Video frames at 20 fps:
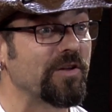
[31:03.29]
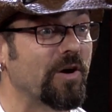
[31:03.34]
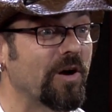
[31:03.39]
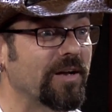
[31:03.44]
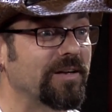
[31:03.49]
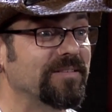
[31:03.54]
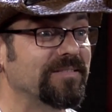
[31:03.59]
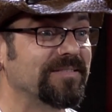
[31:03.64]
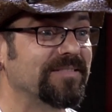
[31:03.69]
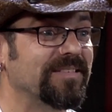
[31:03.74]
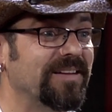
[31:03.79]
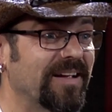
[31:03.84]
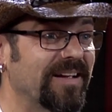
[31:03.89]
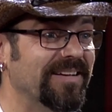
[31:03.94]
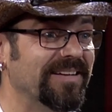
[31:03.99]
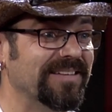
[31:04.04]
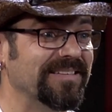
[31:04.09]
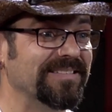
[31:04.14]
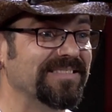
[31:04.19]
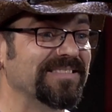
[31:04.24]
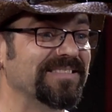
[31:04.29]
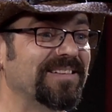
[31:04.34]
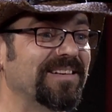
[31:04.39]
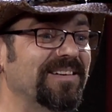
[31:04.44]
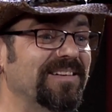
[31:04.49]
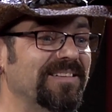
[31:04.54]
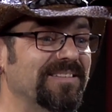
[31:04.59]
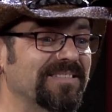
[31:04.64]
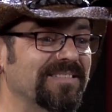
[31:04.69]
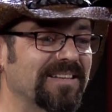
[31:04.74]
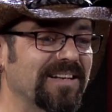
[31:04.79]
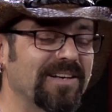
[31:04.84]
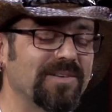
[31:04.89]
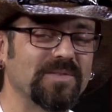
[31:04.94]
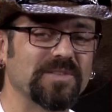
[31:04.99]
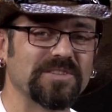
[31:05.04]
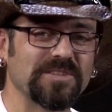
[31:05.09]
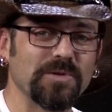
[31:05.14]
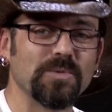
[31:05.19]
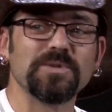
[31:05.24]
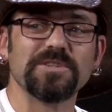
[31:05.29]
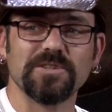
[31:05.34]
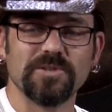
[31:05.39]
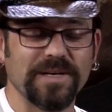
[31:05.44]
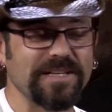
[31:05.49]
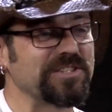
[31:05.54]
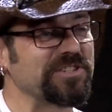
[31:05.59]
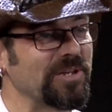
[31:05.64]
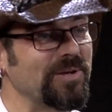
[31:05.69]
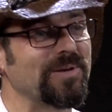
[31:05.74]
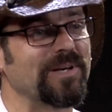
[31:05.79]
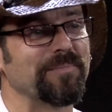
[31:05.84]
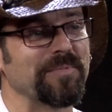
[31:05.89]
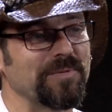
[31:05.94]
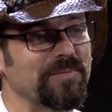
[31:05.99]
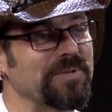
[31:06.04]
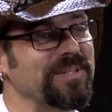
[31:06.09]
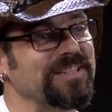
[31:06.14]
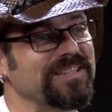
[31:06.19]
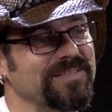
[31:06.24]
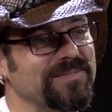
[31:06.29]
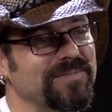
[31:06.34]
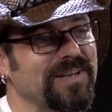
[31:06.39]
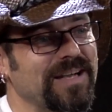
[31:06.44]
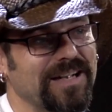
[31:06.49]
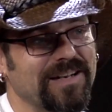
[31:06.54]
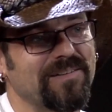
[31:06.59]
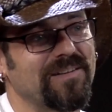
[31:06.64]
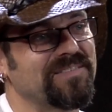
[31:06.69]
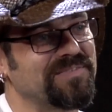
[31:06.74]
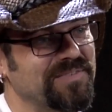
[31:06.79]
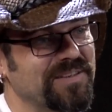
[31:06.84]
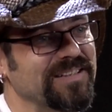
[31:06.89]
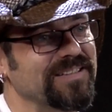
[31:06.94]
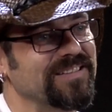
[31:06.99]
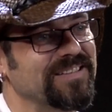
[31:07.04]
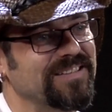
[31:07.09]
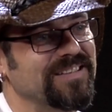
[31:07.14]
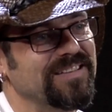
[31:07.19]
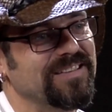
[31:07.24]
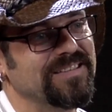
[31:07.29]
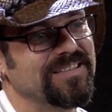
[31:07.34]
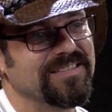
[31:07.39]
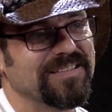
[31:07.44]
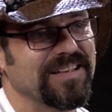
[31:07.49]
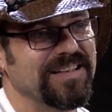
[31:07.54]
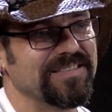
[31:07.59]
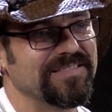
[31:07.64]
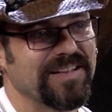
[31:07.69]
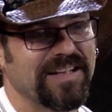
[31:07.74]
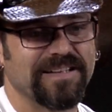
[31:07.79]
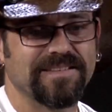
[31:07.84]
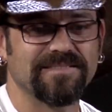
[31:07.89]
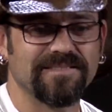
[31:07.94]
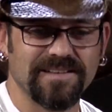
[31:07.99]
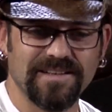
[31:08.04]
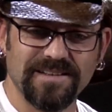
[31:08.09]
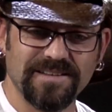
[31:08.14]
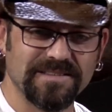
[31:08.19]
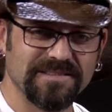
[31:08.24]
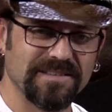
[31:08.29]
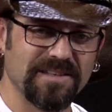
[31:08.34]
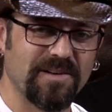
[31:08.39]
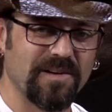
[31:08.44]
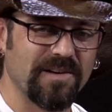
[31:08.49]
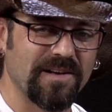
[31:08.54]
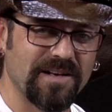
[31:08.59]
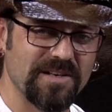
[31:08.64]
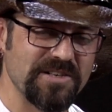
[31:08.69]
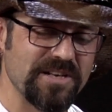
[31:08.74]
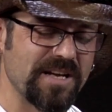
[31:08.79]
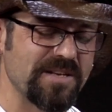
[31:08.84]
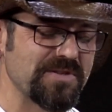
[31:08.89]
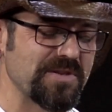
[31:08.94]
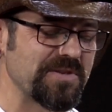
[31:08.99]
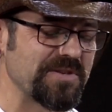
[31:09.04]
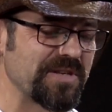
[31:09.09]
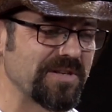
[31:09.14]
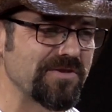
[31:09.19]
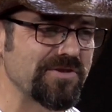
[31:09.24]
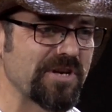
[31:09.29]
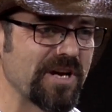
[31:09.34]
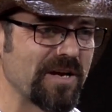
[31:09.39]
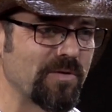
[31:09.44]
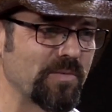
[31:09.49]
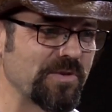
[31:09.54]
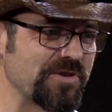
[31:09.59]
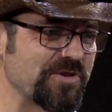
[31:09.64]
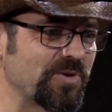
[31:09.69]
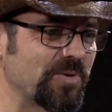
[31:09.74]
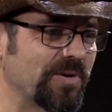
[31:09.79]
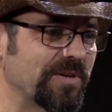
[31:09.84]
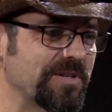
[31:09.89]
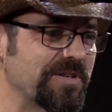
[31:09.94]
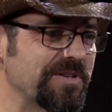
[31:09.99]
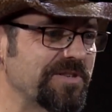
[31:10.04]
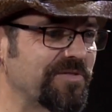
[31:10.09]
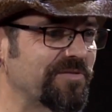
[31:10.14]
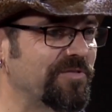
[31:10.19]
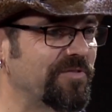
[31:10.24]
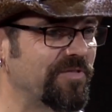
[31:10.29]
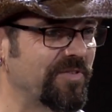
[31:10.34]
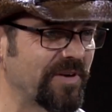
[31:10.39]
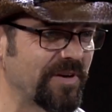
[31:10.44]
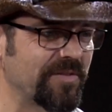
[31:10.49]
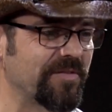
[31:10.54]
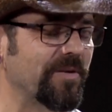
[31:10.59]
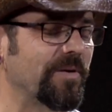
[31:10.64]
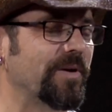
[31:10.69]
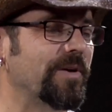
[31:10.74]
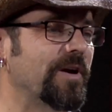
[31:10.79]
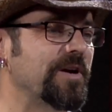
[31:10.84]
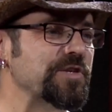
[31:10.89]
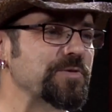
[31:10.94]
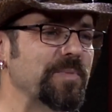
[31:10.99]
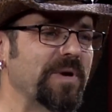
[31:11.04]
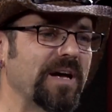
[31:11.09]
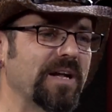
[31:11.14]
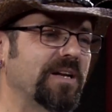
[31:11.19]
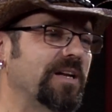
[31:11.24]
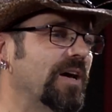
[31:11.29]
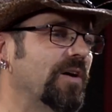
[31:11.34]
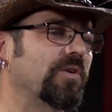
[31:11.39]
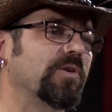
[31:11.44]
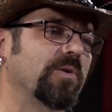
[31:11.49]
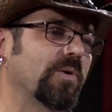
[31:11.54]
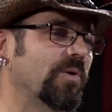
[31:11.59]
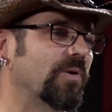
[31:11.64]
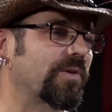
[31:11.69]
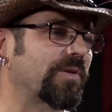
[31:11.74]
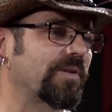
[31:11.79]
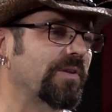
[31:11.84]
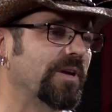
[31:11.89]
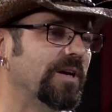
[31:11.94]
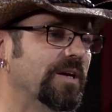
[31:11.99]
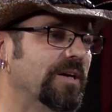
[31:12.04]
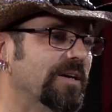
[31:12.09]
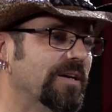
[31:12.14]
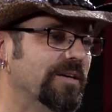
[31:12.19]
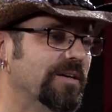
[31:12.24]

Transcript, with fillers: at the Odd and uh, it was it was a great show. I mean, we I had a lot of fun, okay. and then uh, and I got a chance to sit and chat with George. He's a very very nice man, down to earth,